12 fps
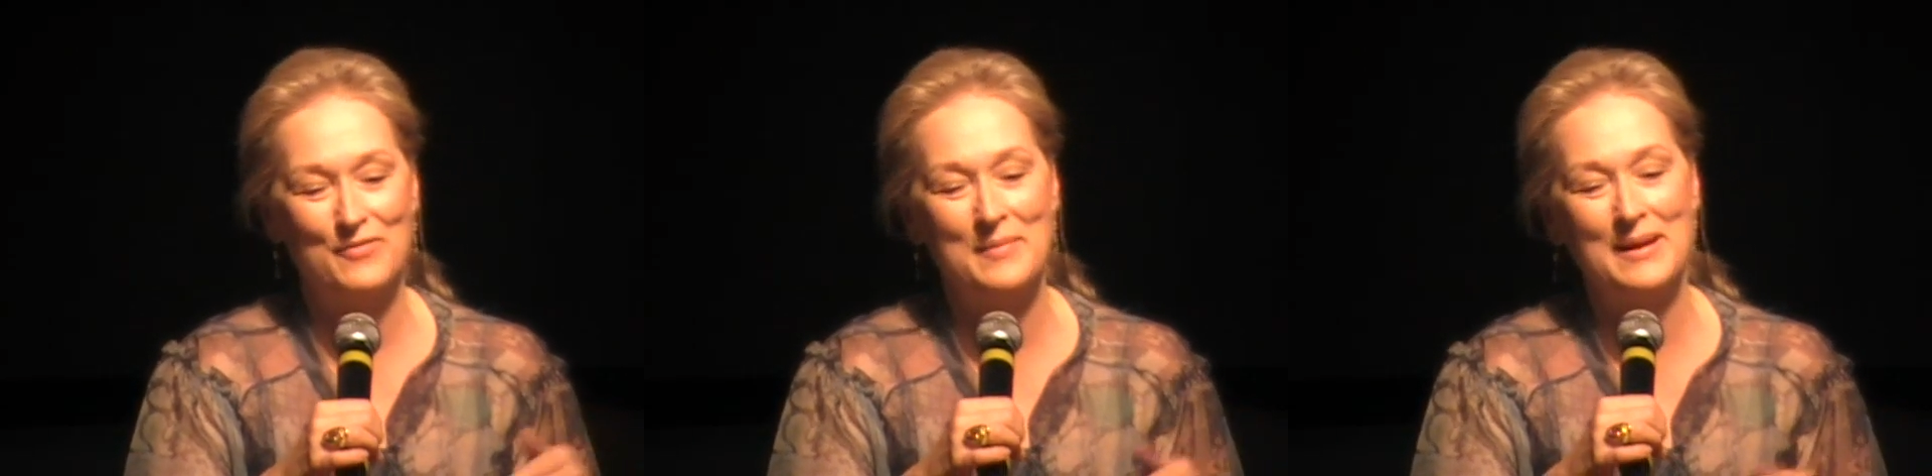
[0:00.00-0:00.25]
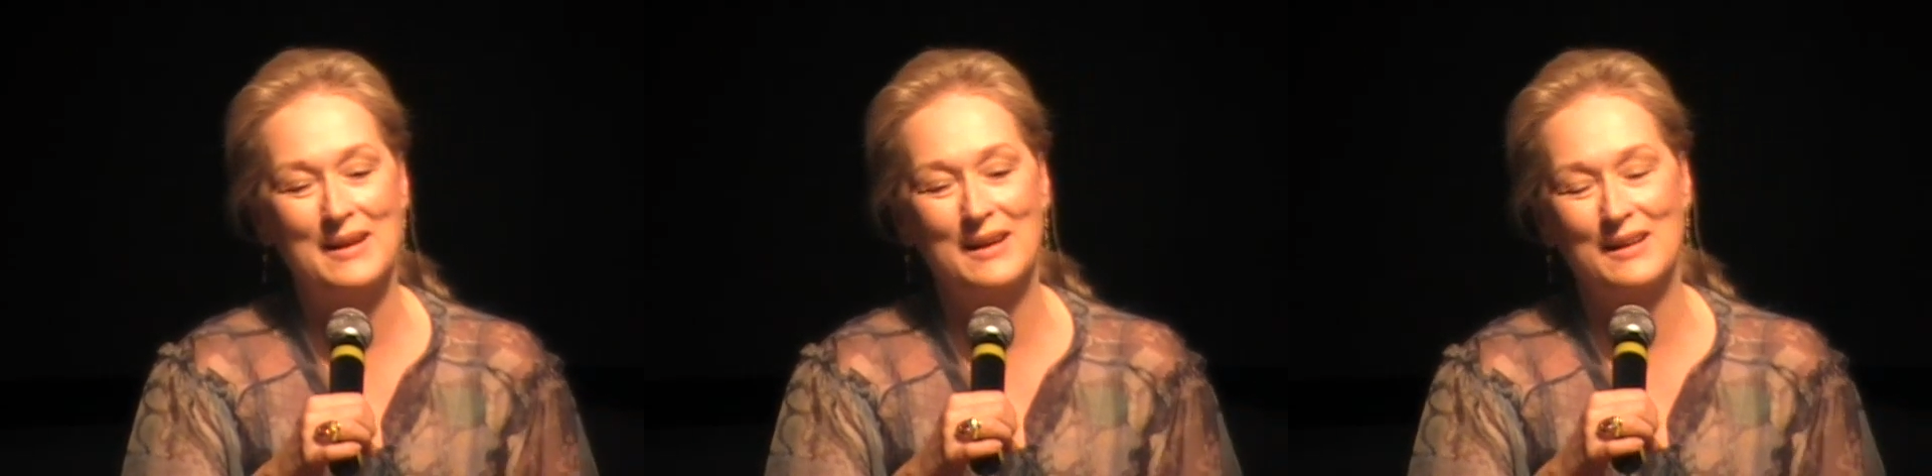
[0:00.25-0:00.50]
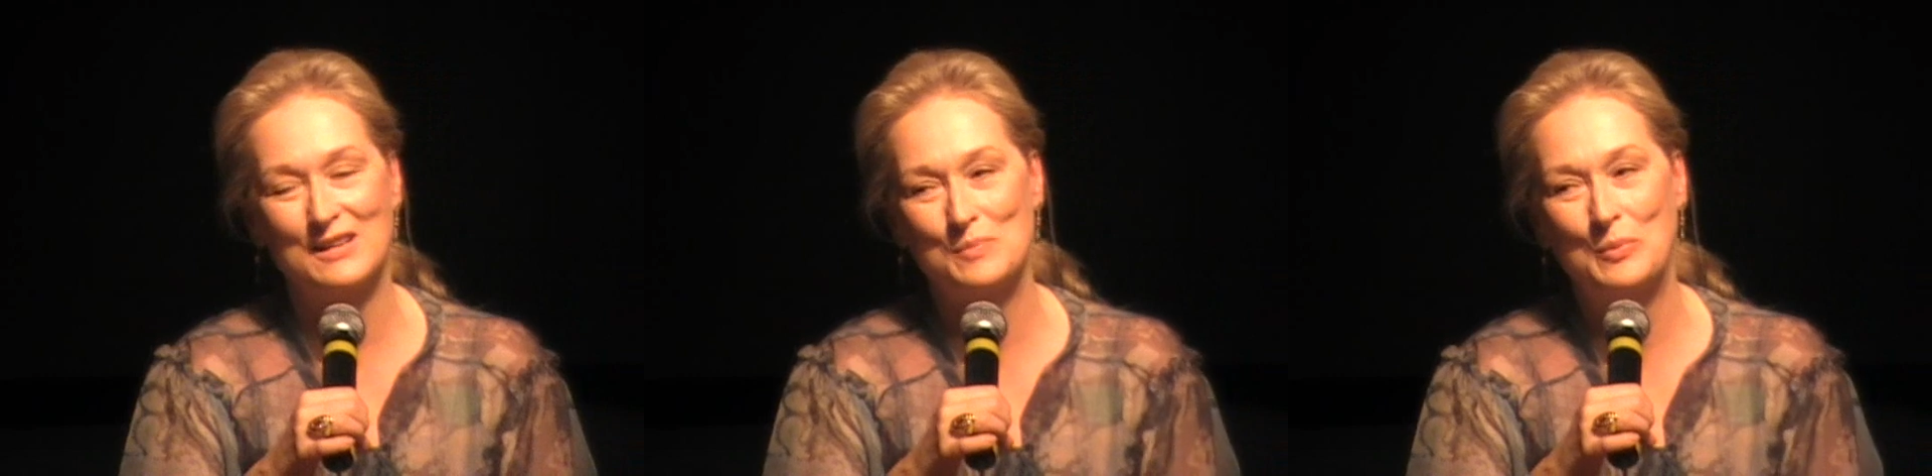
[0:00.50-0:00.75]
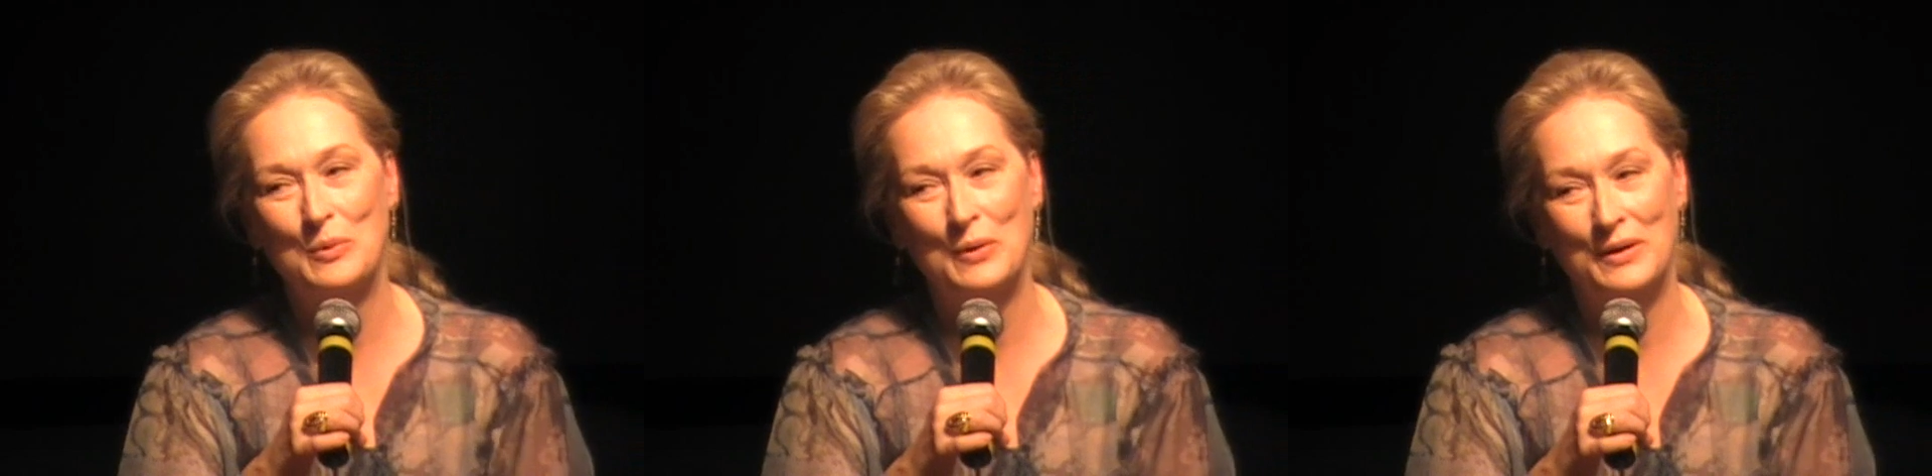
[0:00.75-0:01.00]
of making its
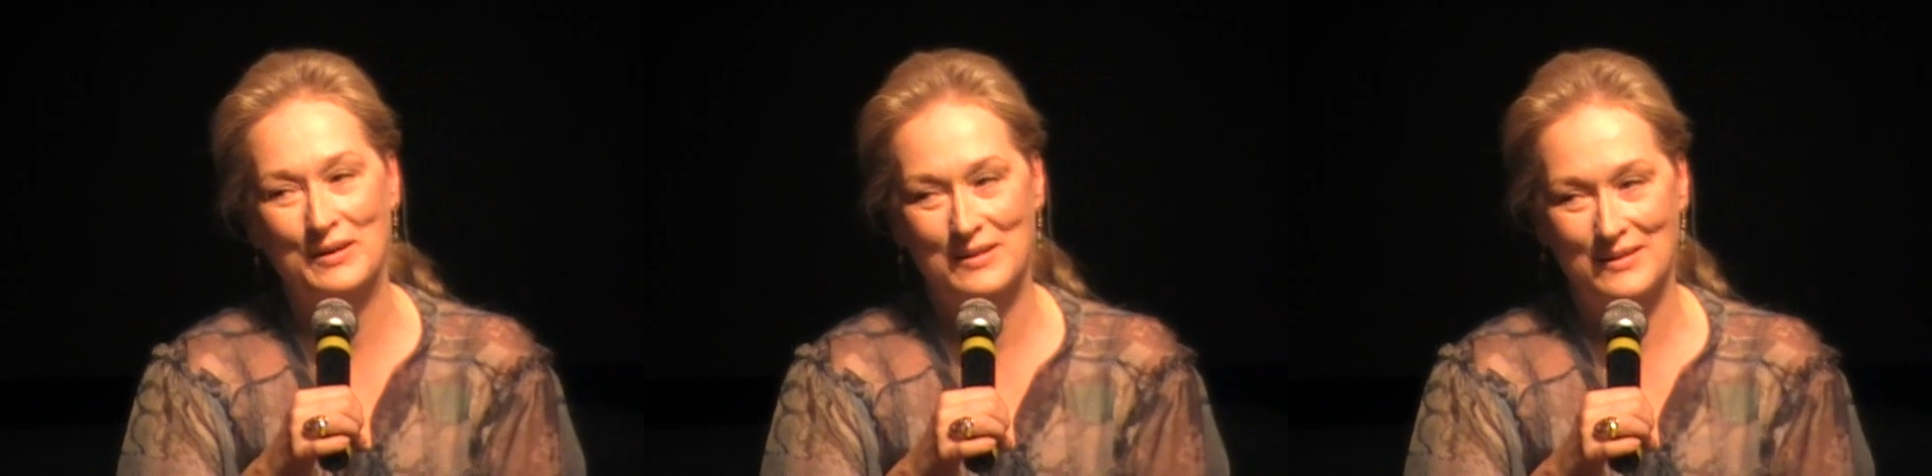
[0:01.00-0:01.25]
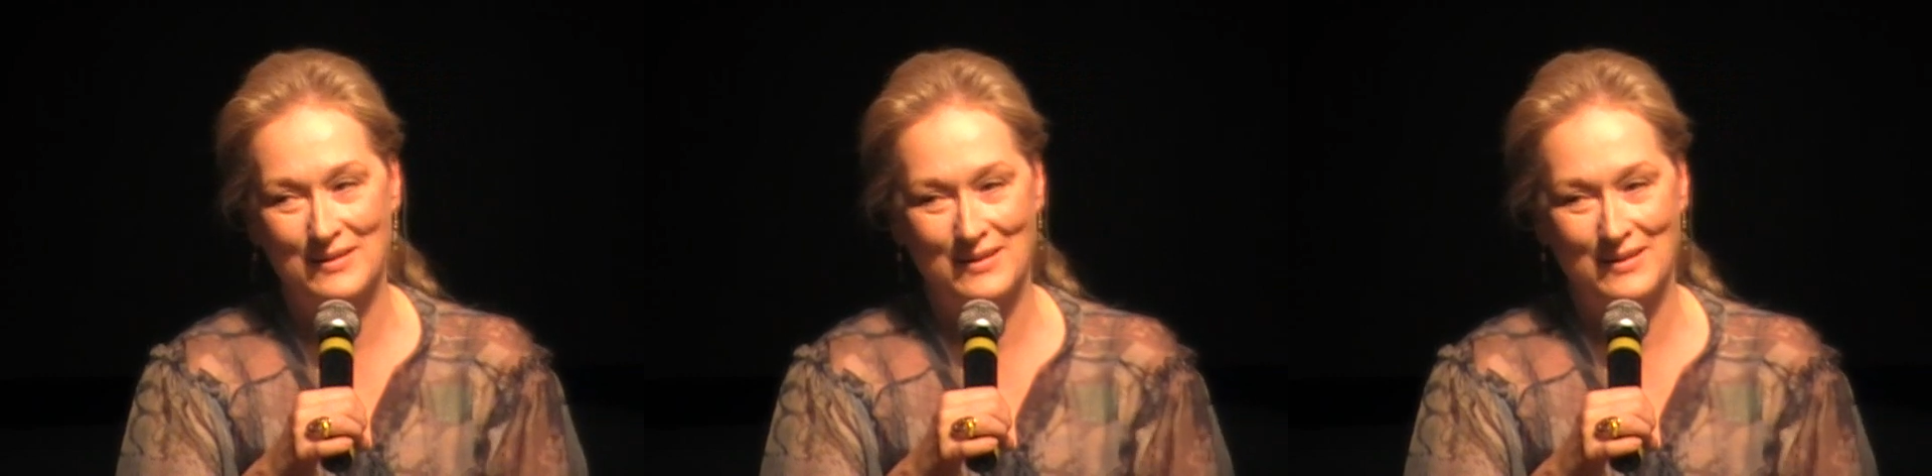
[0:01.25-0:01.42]
point.